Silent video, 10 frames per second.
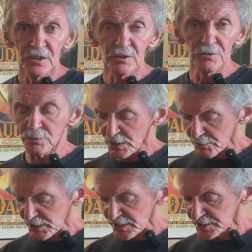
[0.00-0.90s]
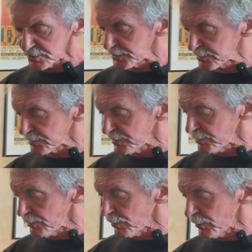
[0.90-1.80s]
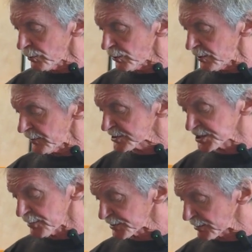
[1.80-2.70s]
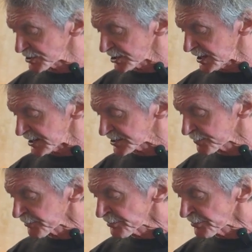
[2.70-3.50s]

maybe a little bit more, sometimes less.